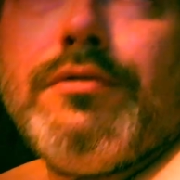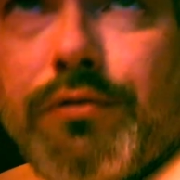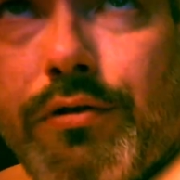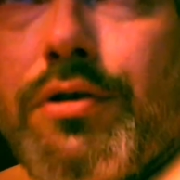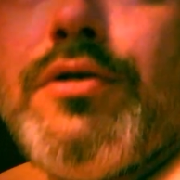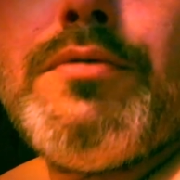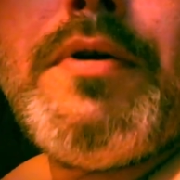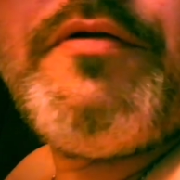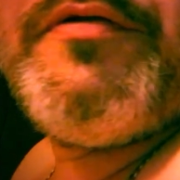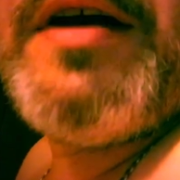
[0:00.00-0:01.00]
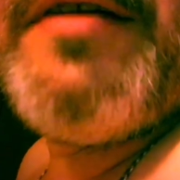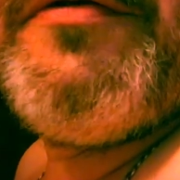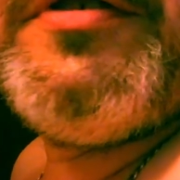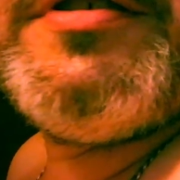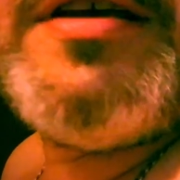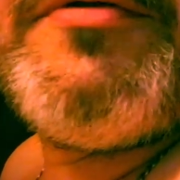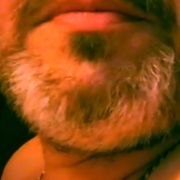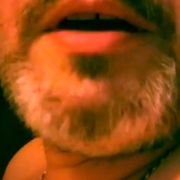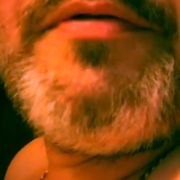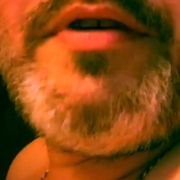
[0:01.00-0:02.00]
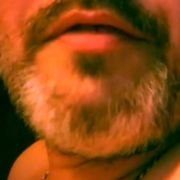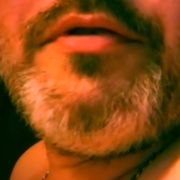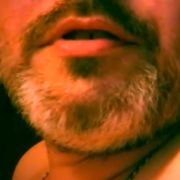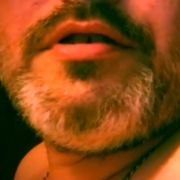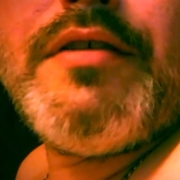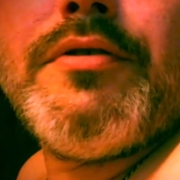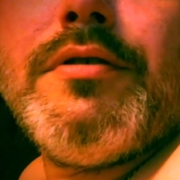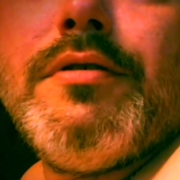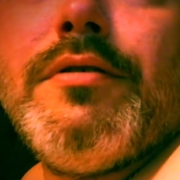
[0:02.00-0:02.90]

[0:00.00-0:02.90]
Joe's about 5'7" by 5'7".